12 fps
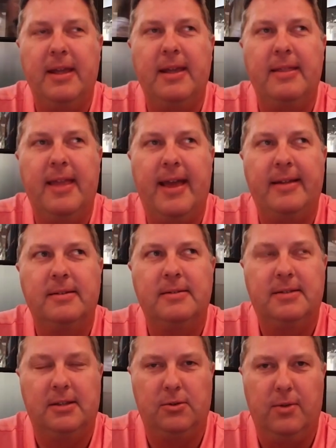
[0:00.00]
being in that
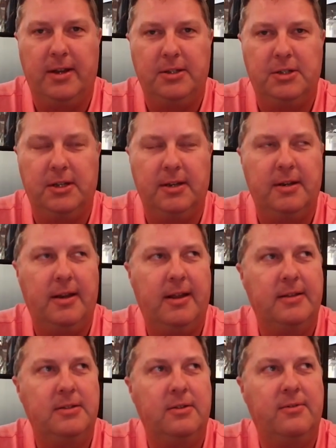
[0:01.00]
situation
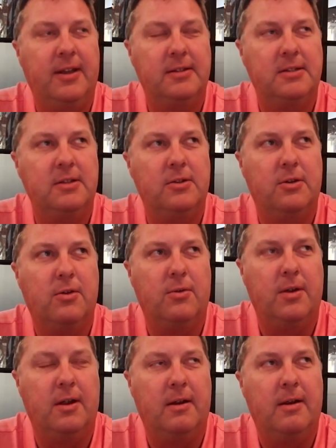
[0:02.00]
as you advance in your
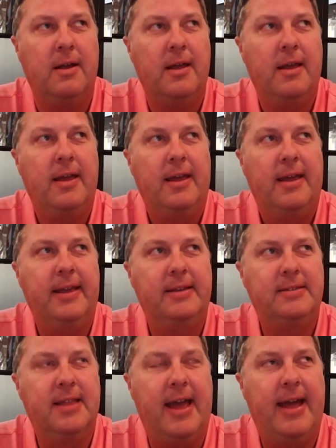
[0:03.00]
career
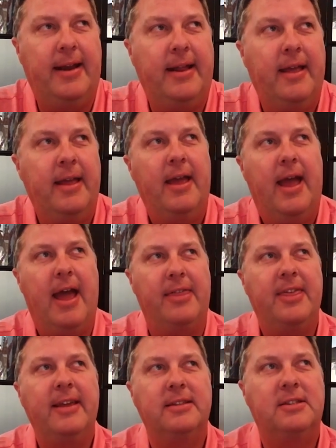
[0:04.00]
is that
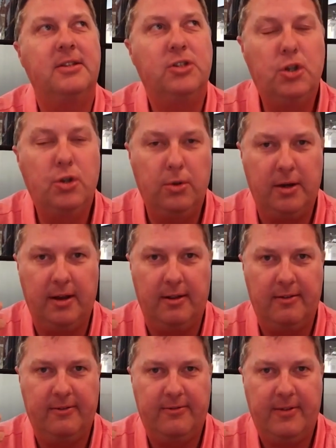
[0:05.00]
I think it's
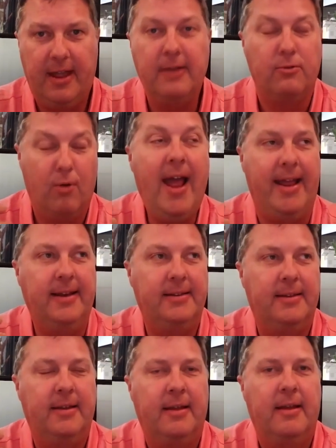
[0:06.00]
intuitive and
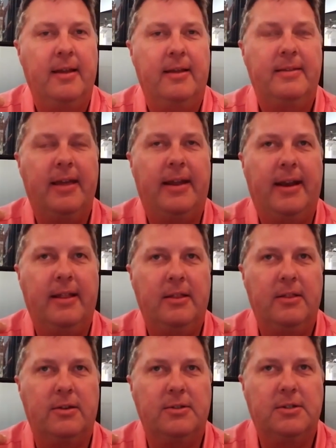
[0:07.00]
right that
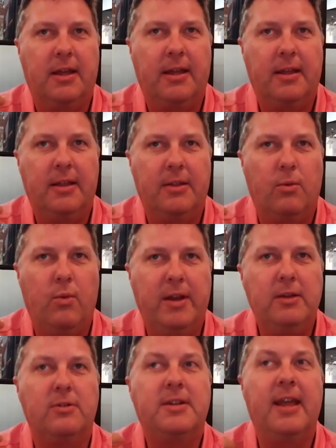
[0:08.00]

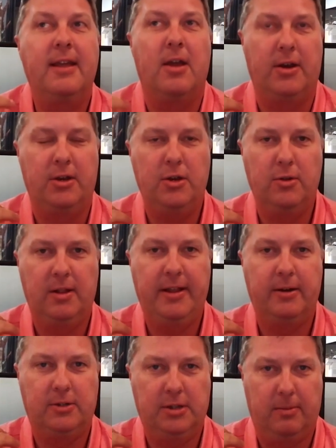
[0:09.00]
when you're taking on a new
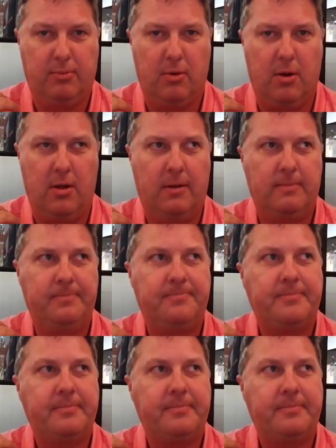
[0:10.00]
leadership role,